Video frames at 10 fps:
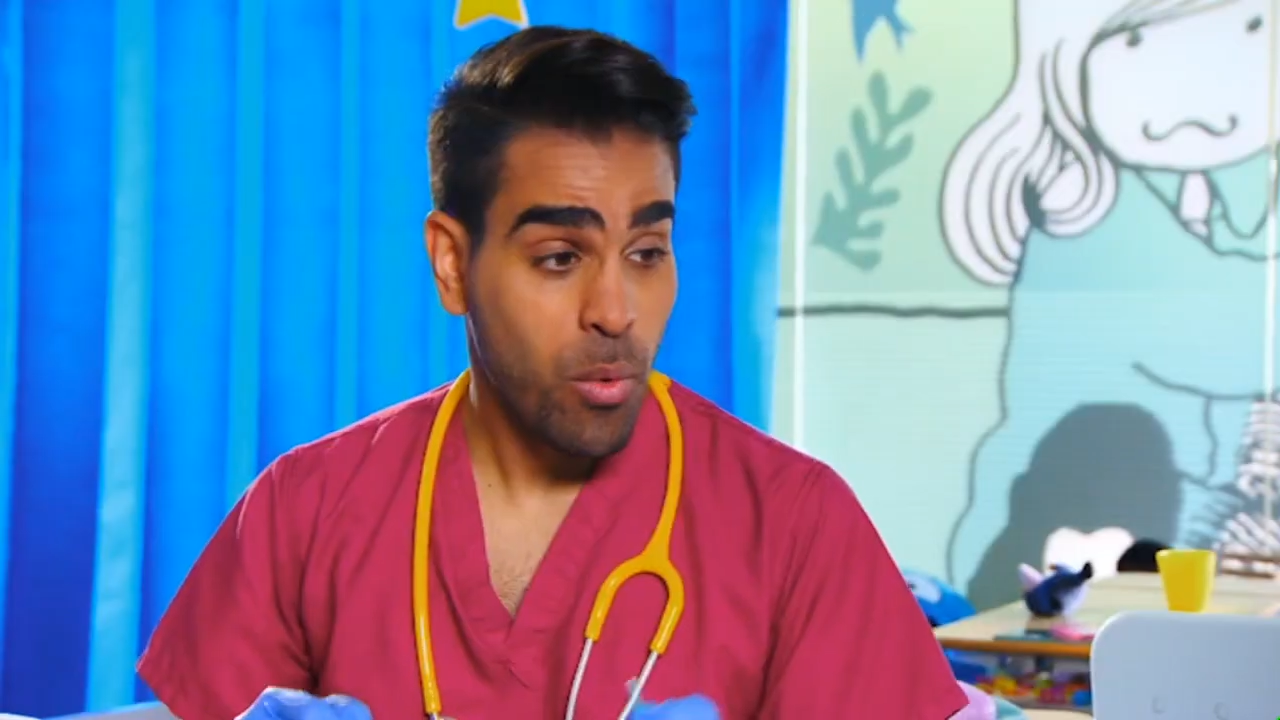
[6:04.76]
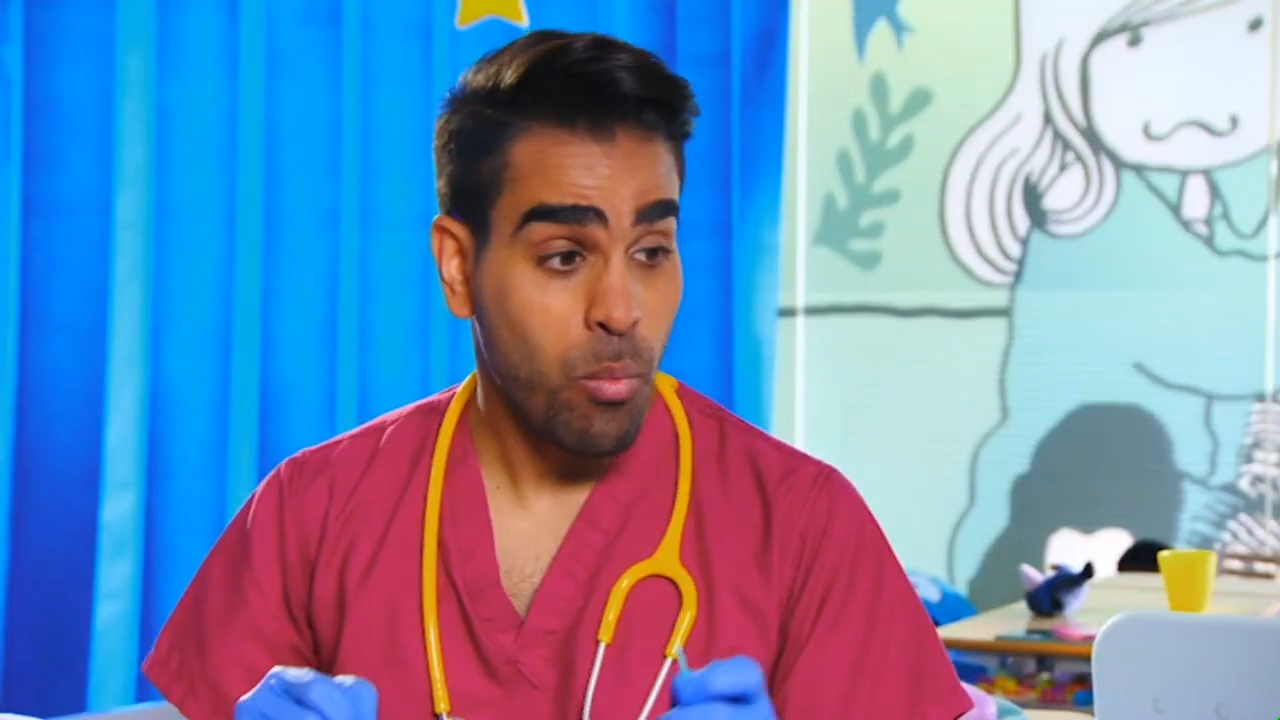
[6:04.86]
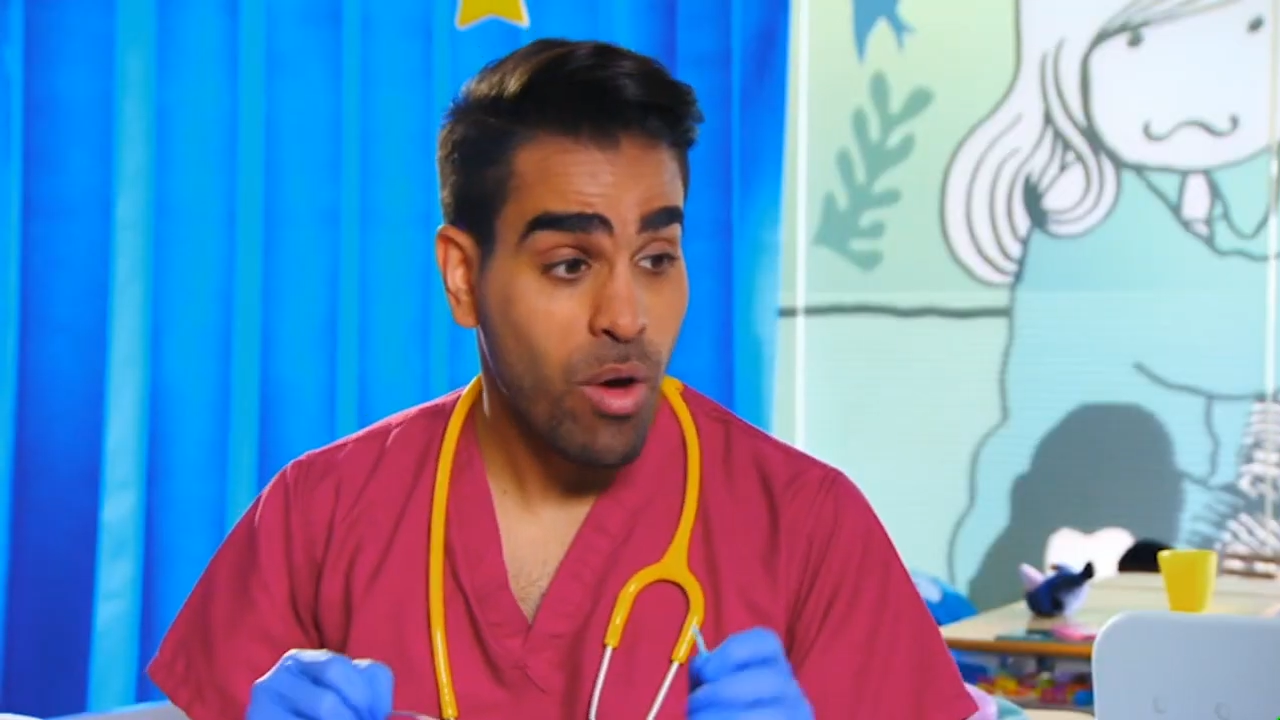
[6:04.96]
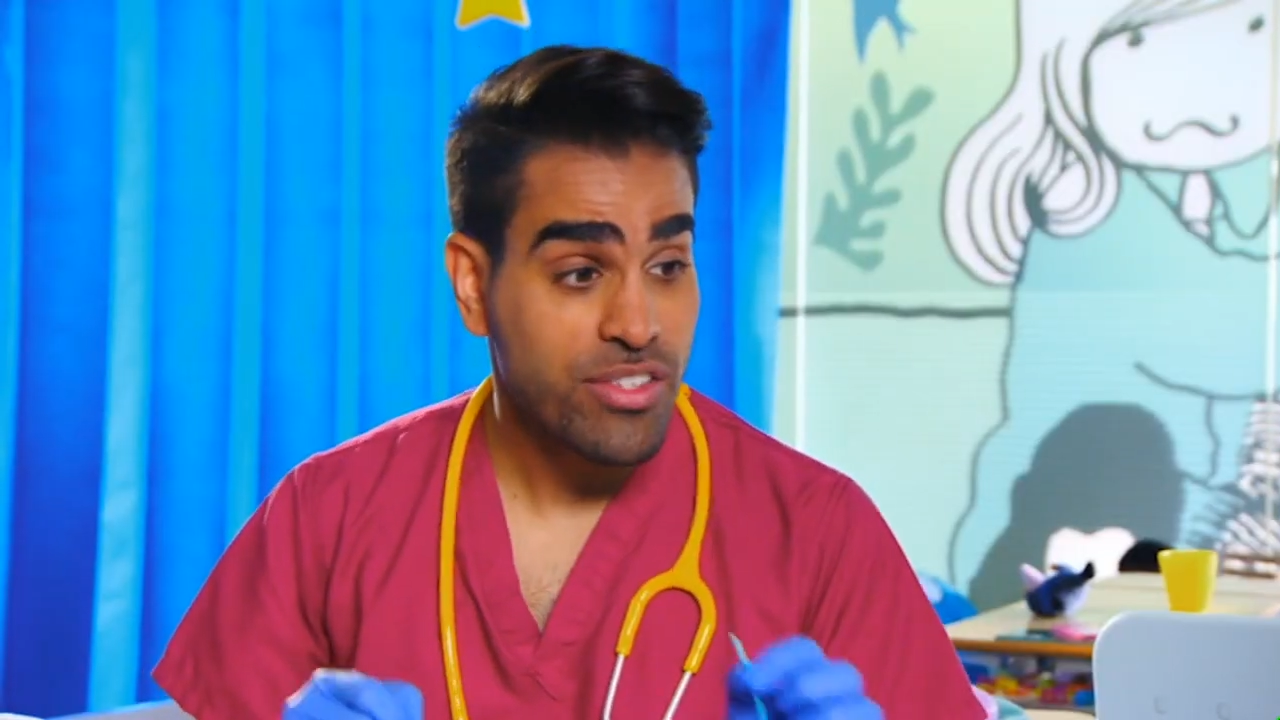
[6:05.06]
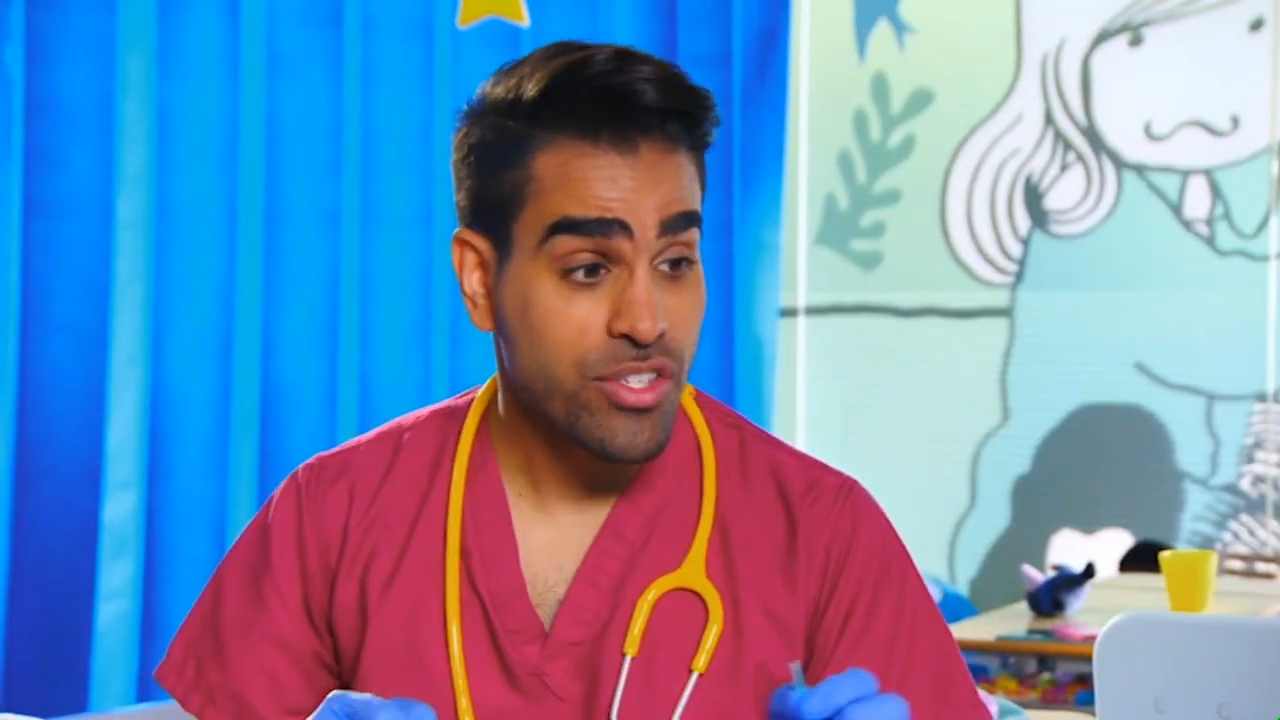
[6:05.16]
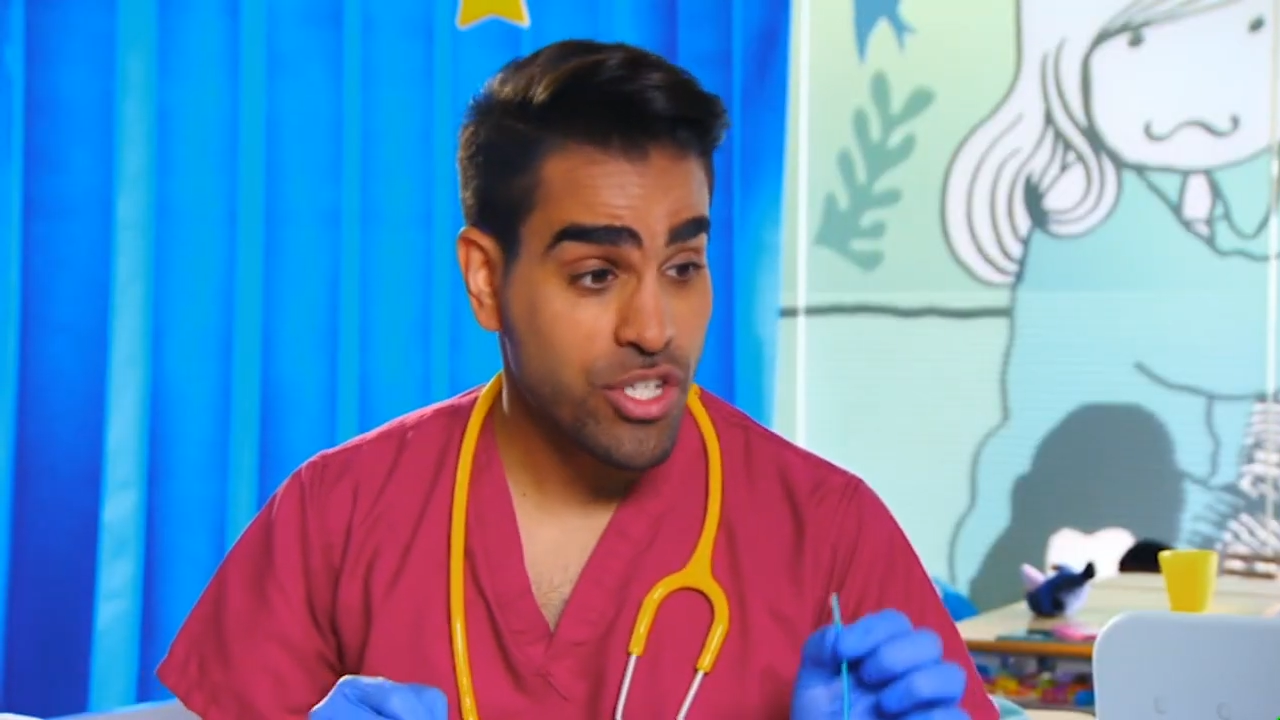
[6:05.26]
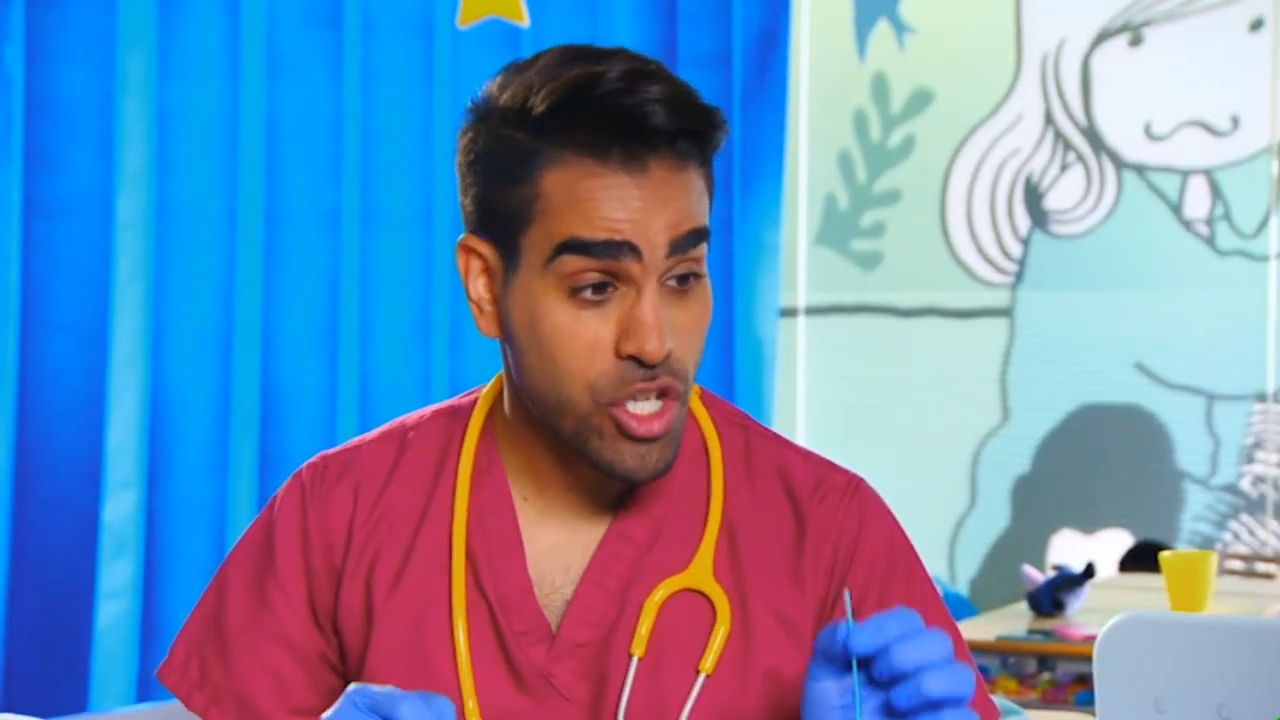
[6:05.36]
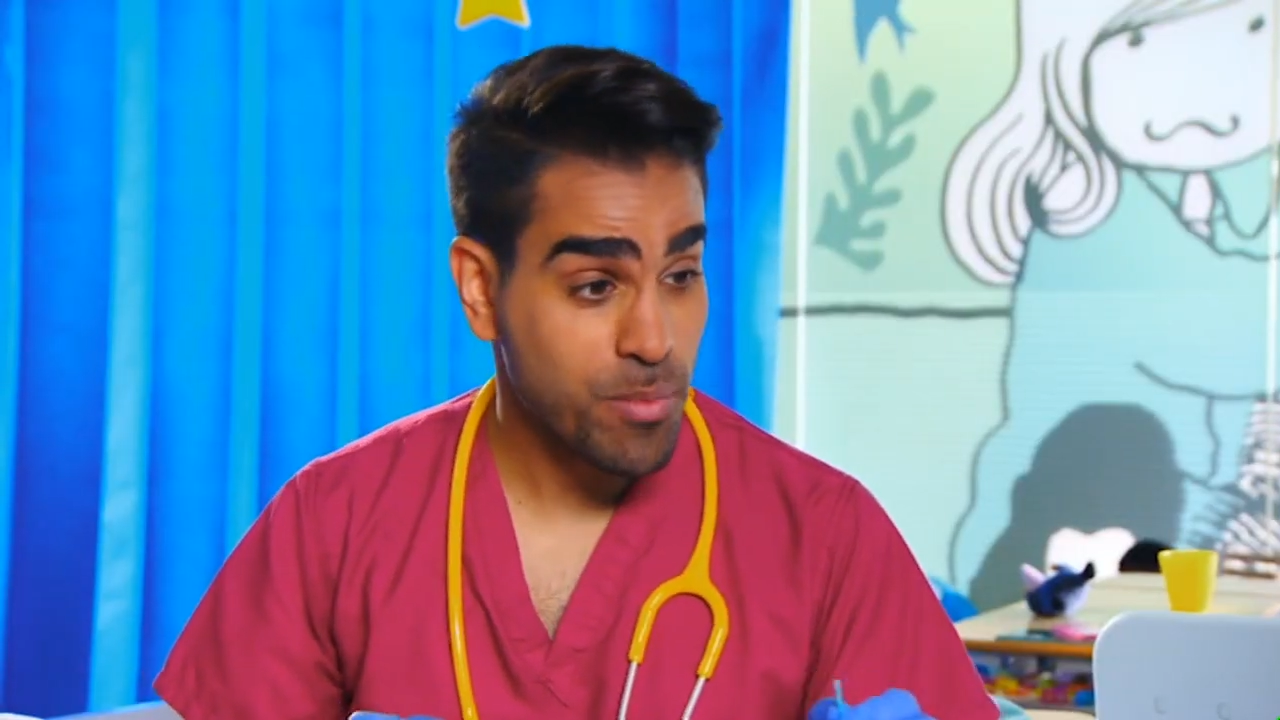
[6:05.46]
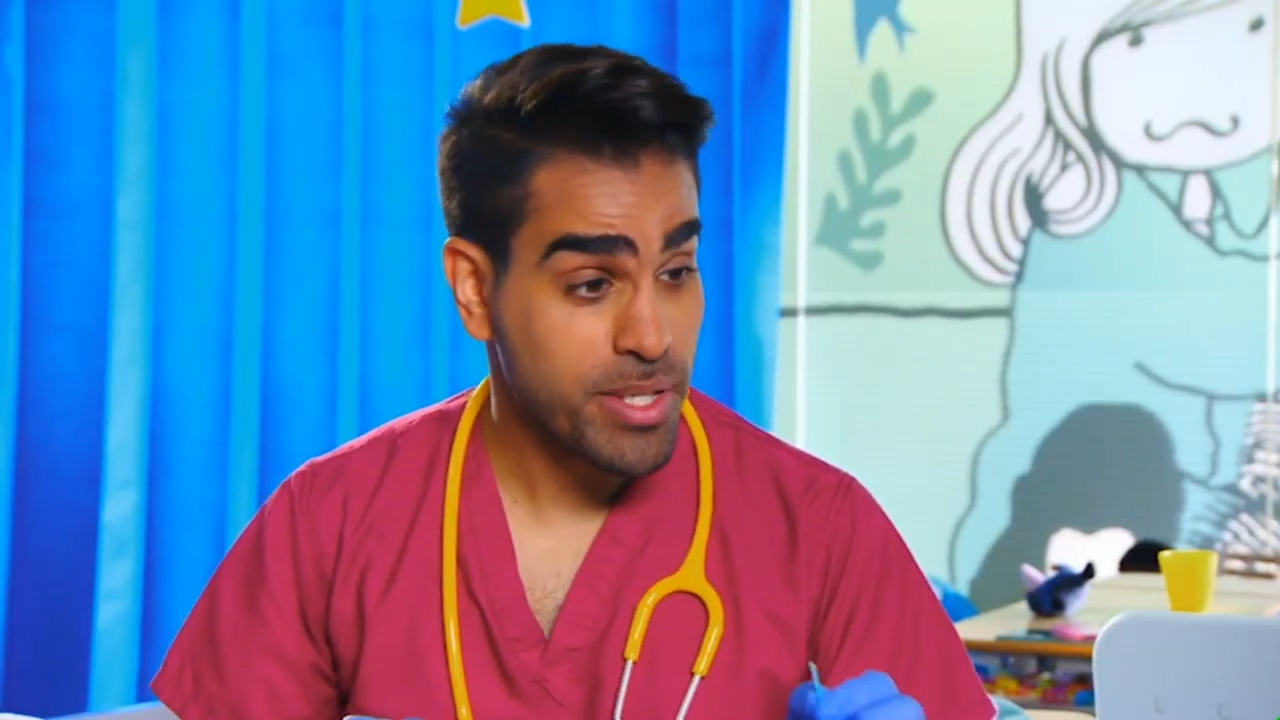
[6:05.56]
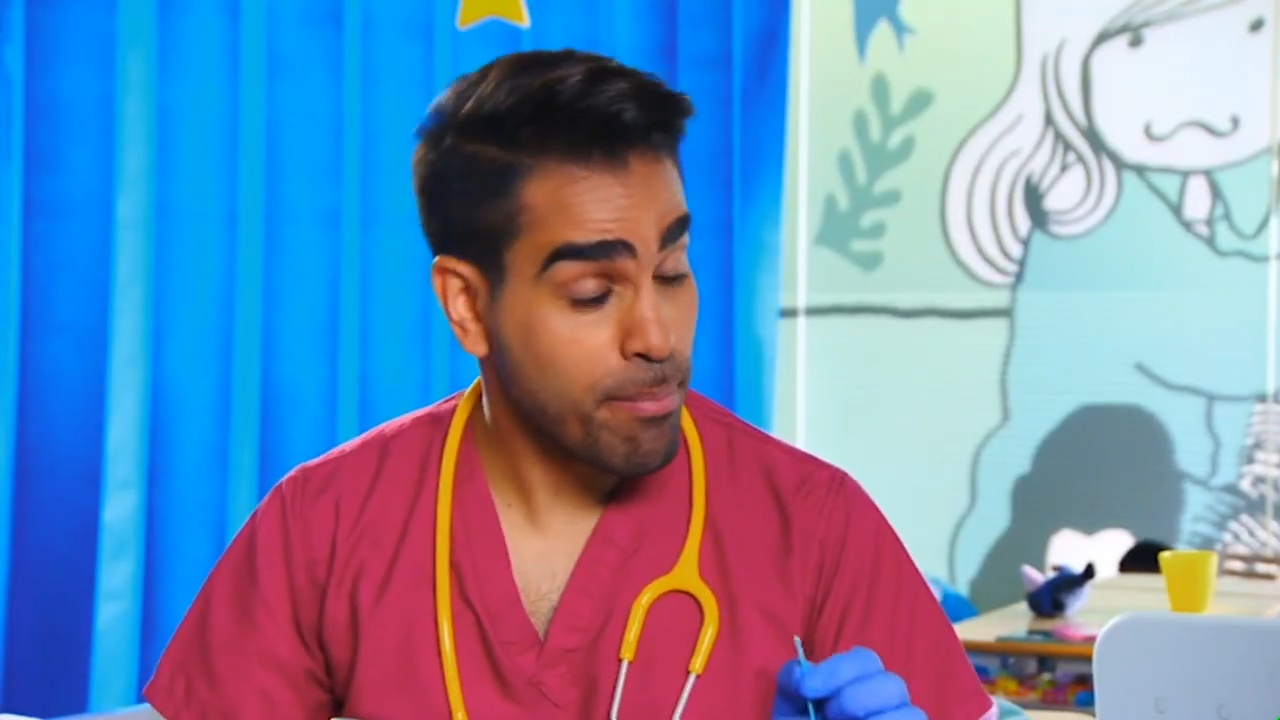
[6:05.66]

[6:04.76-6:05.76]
Once the tube's